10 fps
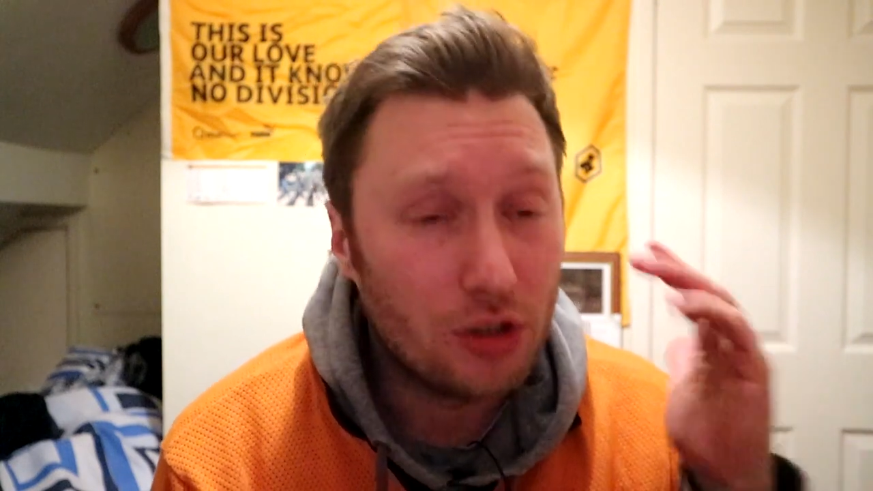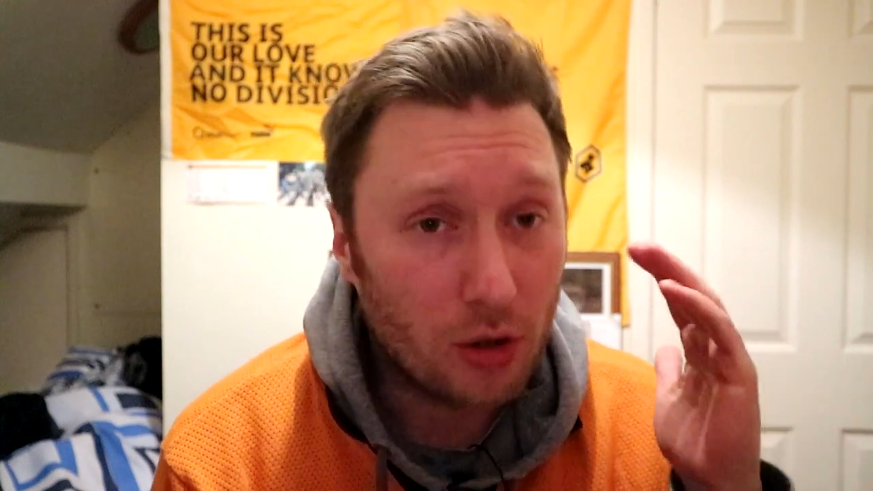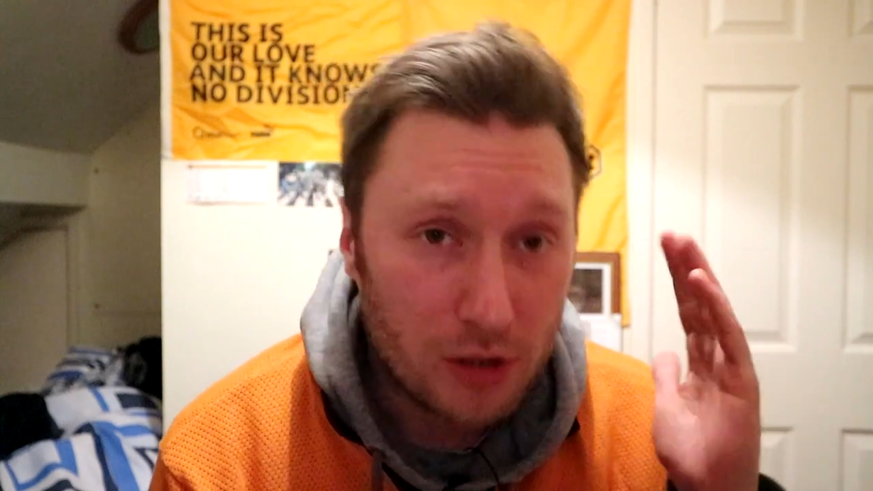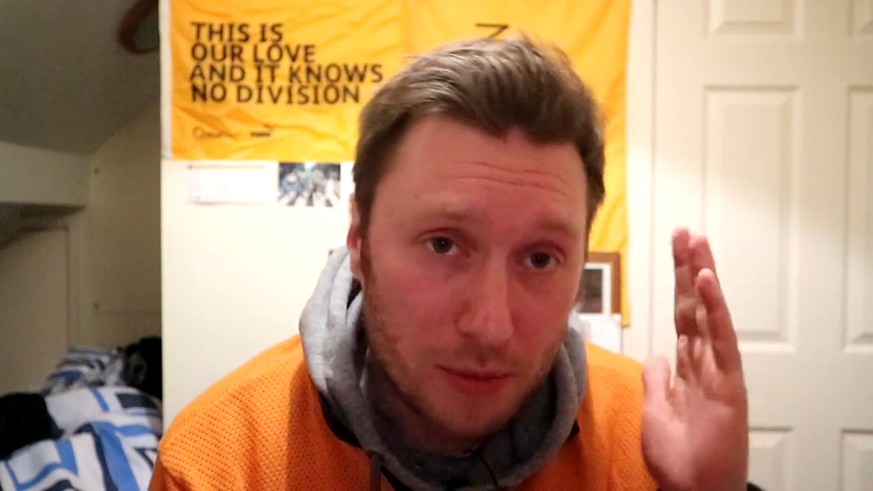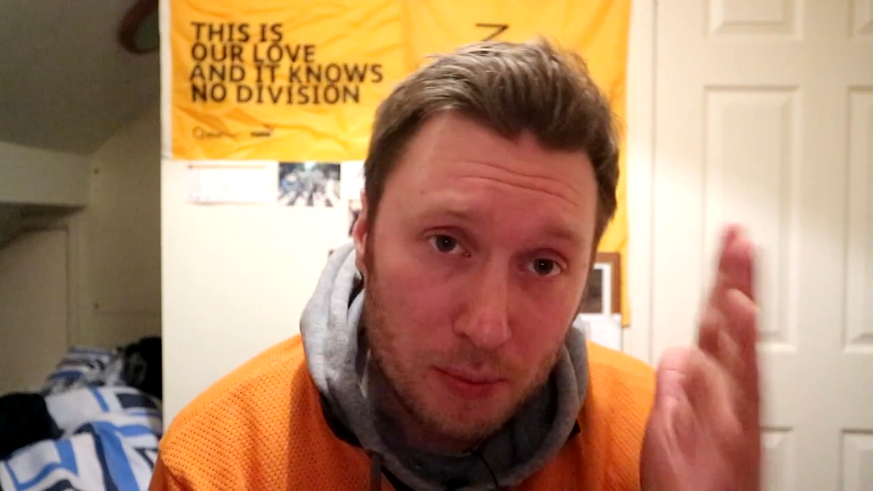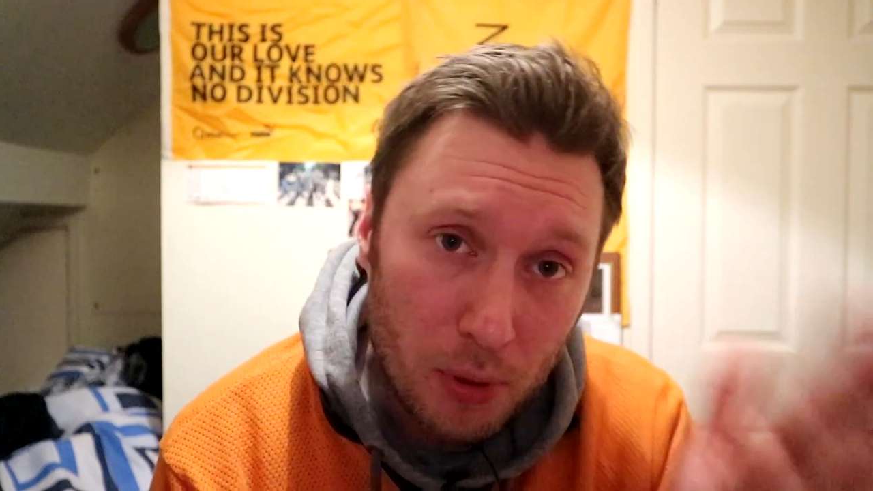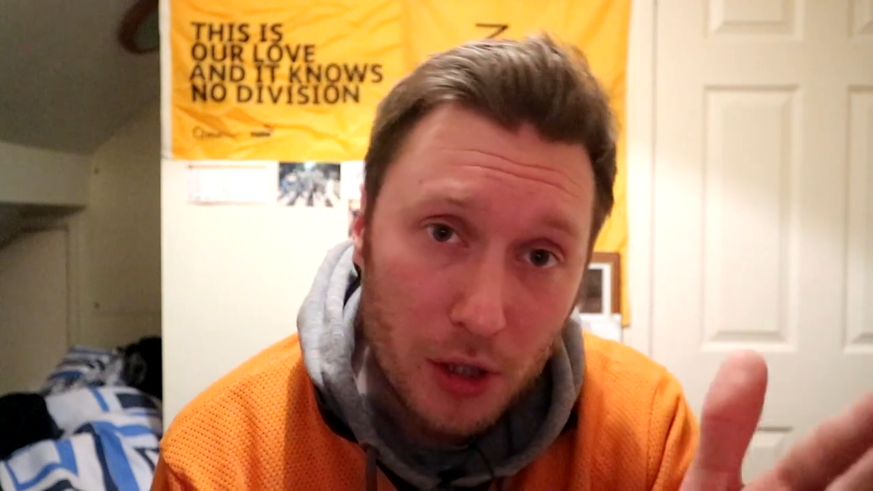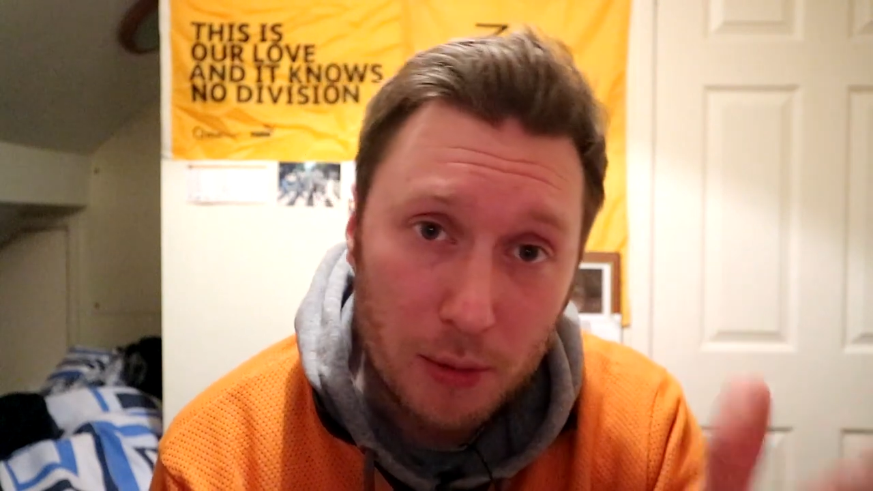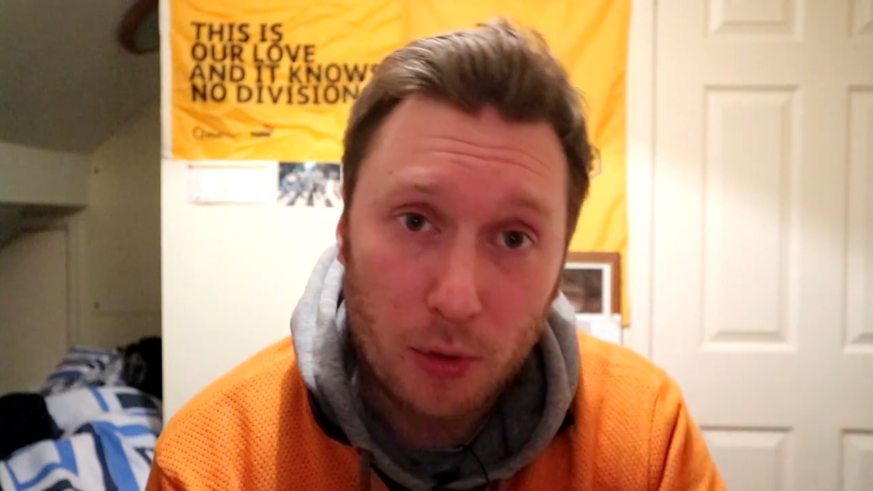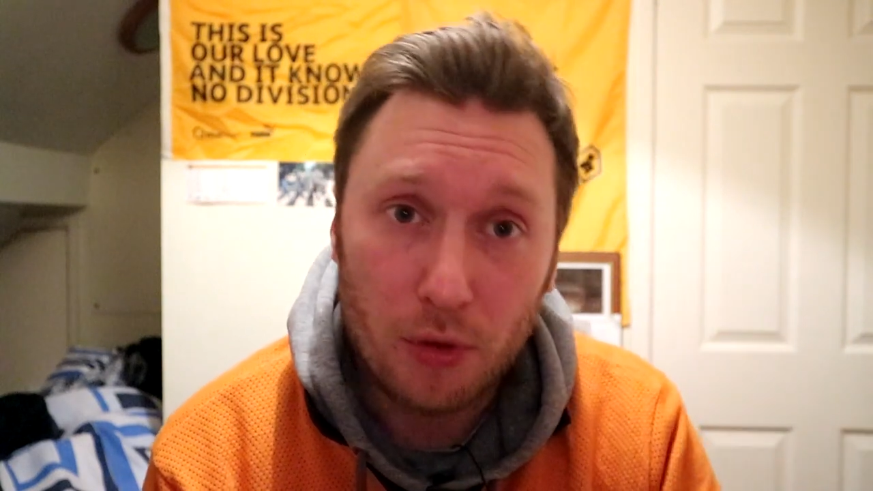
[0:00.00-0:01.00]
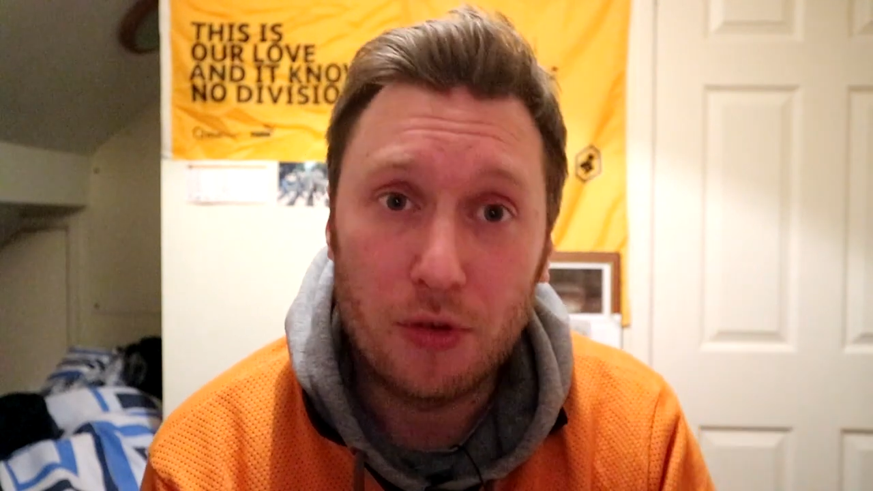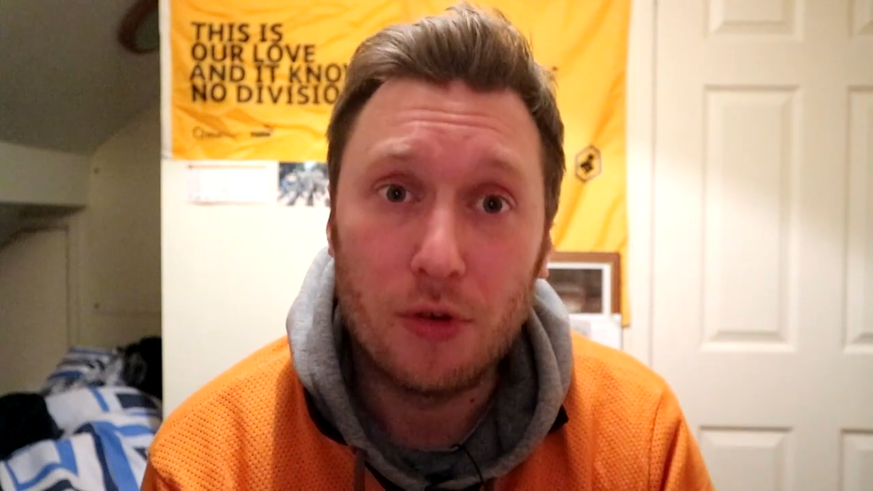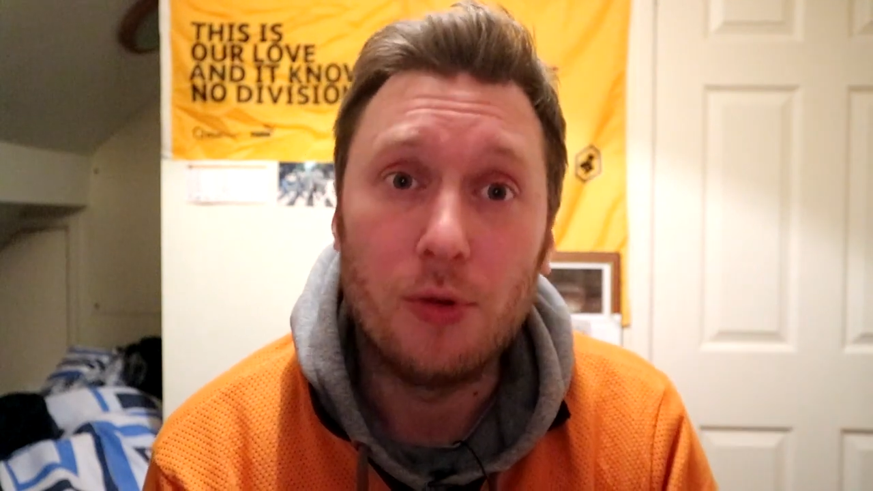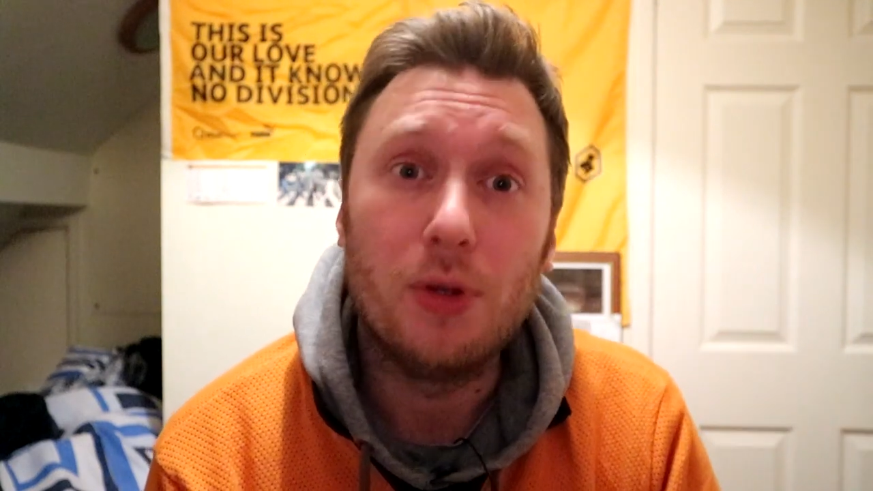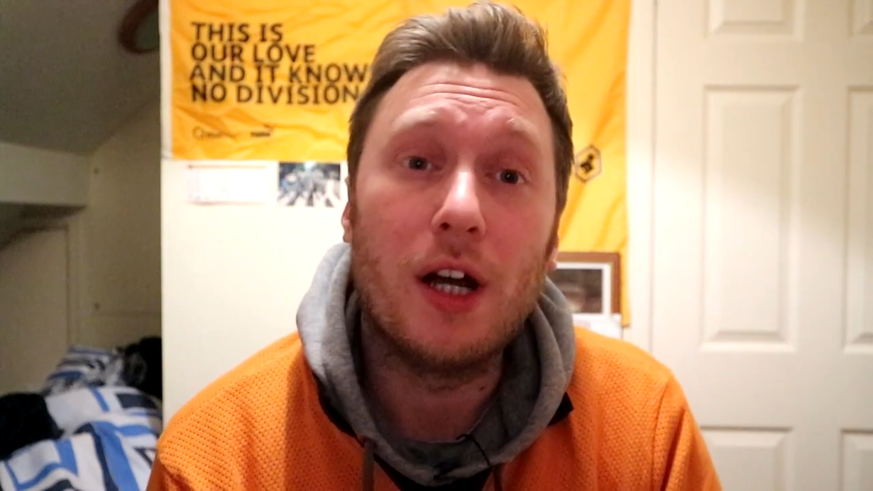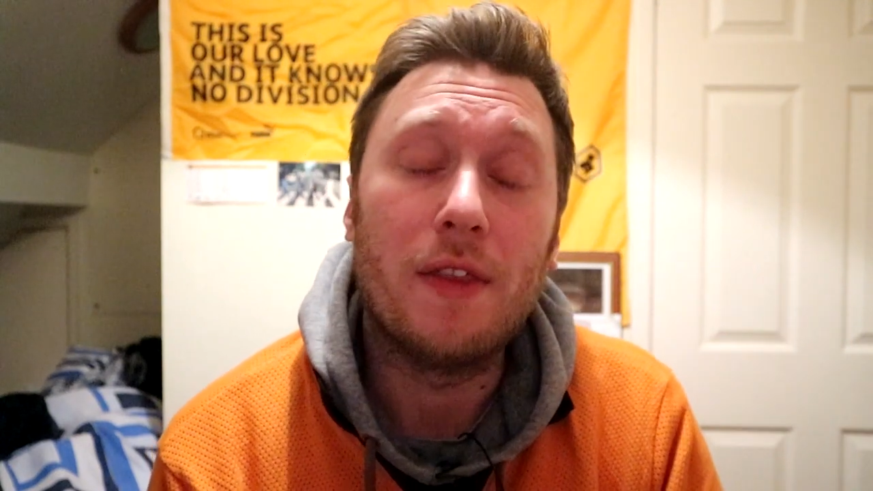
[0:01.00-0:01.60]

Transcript: Jota putting the ball through,